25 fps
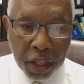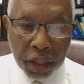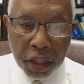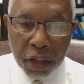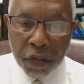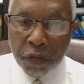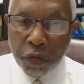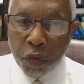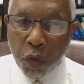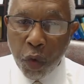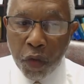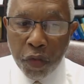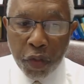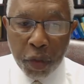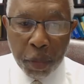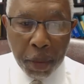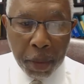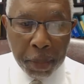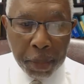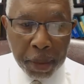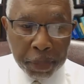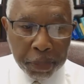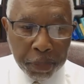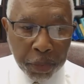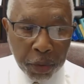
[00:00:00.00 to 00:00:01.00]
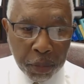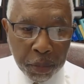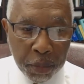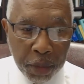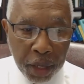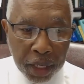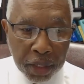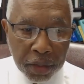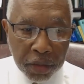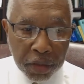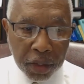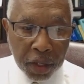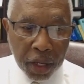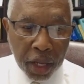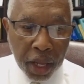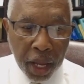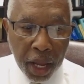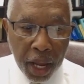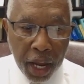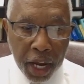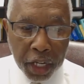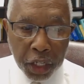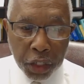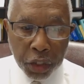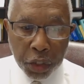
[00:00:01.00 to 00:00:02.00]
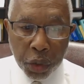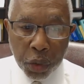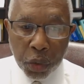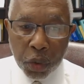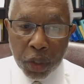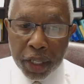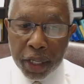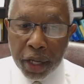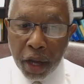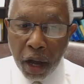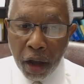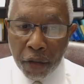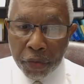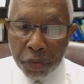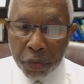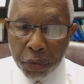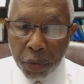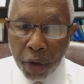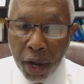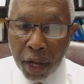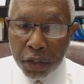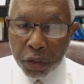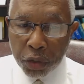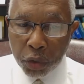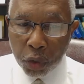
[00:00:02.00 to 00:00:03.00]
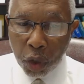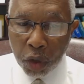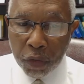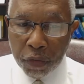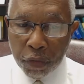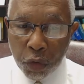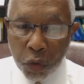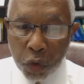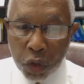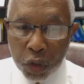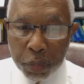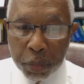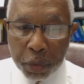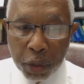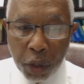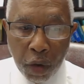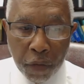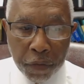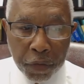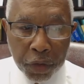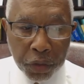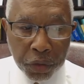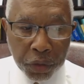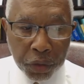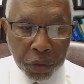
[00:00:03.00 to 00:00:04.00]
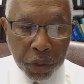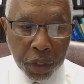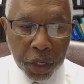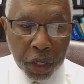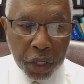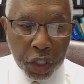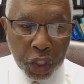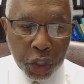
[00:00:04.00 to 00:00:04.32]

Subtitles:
The Fourth Amendment permits a duly authorized law enforcement officer